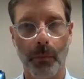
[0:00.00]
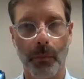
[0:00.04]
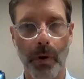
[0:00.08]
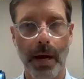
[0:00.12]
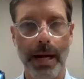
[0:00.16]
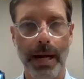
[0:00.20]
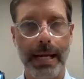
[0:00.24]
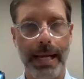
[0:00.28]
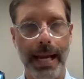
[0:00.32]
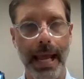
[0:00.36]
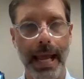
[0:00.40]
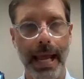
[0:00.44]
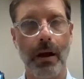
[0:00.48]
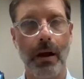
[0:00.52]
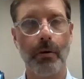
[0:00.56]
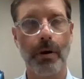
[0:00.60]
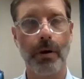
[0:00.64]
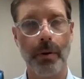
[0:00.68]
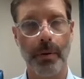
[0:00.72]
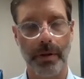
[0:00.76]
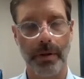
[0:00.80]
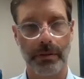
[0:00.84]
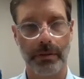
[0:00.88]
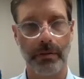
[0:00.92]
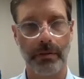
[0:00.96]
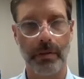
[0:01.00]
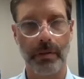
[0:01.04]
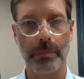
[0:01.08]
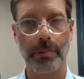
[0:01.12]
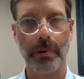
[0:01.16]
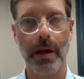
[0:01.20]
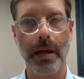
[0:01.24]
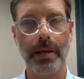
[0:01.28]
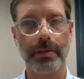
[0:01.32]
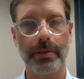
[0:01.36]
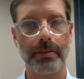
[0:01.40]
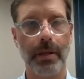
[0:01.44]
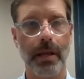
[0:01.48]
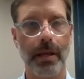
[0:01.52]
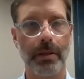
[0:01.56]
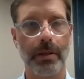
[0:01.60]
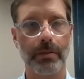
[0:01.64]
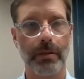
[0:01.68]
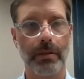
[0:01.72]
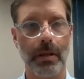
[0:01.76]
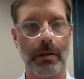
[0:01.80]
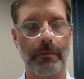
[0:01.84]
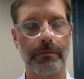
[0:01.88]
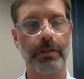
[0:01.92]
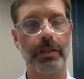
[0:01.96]
right now going through the
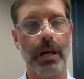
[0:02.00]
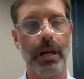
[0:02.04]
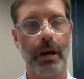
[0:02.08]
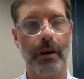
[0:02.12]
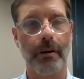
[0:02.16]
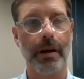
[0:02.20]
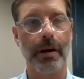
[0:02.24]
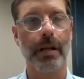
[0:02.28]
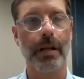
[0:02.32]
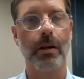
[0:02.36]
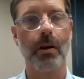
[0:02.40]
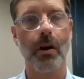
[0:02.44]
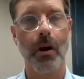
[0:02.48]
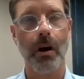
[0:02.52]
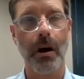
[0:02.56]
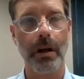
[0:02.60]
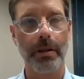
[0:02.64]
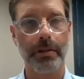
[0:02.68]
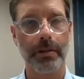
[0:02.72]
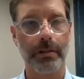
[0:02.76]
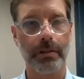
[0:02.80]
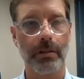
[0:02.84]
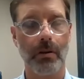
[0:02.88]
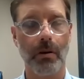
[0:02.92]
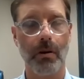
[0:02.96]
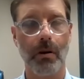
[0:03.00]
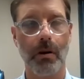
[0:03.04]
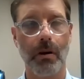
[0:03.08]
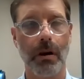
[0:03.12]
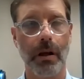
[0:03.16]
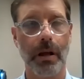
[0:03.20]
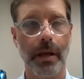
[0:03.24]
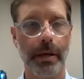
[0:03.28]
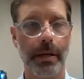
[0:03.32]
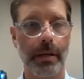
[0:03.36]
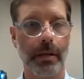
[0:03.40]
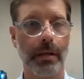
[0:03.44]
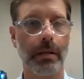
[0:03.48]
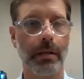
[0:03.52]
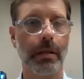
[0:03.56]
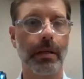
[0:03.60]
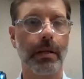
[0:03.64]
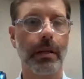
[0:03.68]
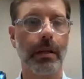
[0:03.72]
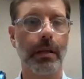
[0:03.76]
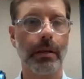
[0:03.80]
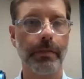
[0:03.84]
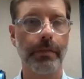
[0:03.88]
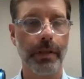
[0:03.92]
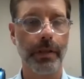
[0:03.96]
process of sharing cost on
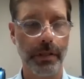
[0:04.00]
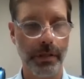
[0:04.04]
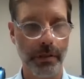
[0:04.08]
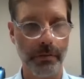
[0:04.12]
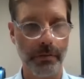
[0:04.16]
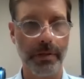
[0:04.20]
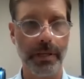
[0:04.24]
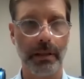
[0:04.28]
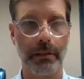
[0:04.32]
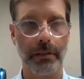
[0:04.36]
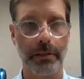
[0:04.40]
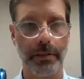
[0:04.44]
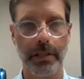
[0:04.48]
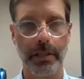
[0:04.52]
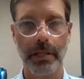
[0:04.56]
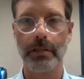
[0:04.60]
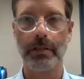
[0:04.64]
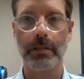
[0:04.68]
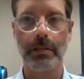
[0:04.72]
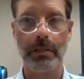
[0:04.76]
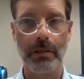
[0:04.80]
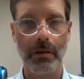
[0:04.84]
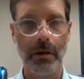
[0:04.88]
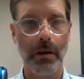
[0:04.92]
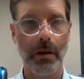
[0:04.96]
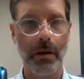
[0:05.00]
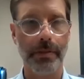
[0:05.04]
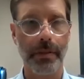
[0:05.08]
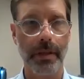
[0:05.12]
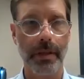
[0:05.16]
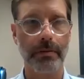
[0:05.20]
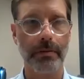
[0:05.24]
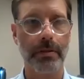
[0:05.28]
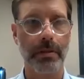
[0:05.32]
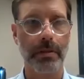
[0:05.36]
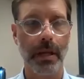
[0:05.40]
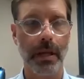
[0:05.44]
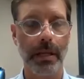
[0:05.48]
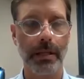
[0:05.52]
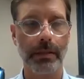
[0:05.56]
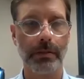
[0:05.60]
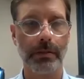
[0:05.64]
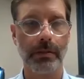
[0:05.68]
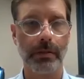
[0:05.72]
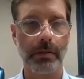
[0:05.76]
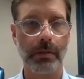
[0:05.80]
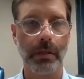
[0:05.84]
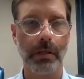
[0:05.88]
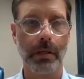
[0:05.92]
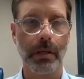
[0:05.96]
the due diligence on those
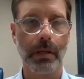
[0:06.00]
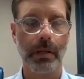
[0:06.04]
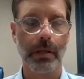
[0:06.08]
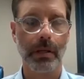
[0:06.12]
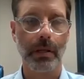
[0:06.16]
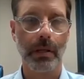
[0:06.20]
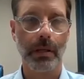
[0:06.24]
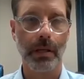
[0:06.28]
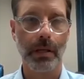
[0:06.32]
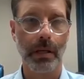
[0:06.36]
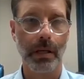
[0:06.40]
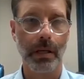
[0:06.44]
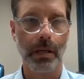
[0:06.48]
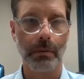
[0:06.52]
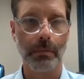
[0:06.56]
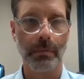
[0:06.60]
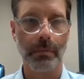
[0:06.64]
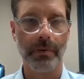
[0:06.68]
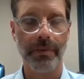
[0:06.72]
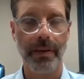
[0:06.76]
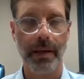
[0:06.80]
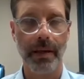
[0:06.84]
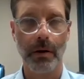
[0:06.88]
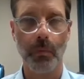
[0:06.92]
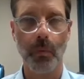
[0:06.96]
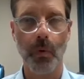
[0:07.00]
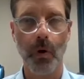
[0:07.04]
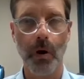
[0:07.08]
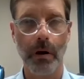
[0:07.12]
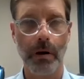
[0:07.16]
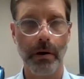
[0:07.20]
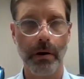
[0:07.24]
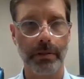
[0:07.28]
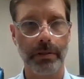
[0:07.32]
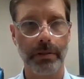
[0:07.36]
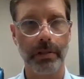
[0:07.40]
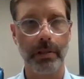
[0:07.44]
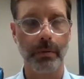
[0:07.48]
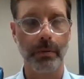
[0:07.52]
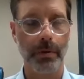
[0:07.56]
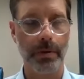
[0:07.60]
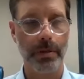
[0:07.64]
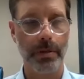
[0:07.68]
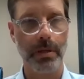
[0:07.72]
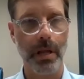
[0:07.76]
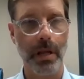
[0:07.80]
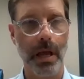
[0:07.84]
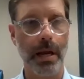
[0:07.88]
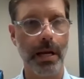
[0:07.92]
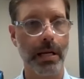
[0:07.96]
sites. We've had a water and sewer
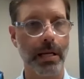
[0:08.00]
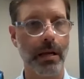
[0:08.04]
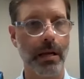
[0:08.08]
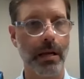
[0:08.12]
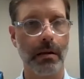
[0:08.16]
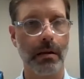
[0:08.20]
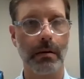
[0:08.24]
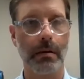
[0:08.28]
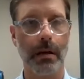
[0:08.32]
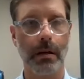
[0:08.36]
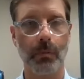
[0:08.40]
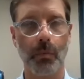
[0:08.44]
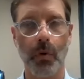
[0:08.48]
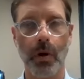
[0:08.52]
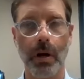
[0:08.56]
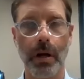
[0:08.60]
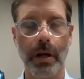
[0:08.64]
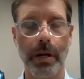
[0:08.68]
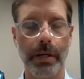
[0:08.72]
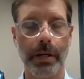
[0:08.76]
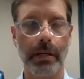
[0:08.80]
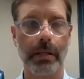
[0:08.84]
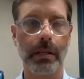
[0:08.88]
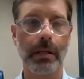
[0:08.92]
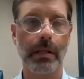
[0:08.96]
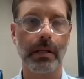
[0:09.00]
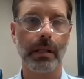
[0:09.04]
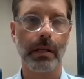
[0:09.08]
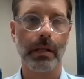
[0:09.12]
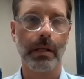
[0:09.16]
study done on one.